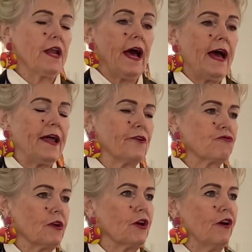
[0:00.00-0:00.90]
I don't
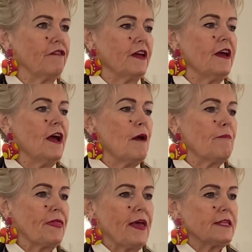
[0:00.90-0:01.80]
drink coffee,
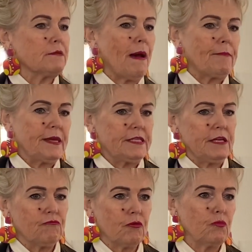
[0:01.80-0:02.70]
but that's my
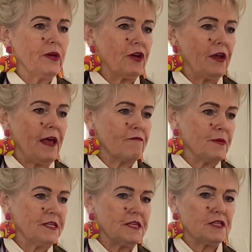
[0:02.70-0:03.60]
meeting room. We don't have
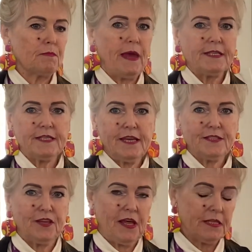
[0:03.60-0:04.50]
meeting space here,
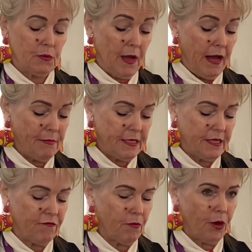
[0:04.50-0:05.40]
so that's where I meet
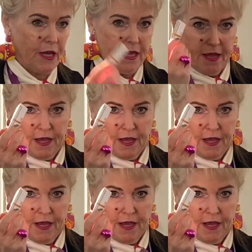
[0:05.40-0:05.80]
everybody.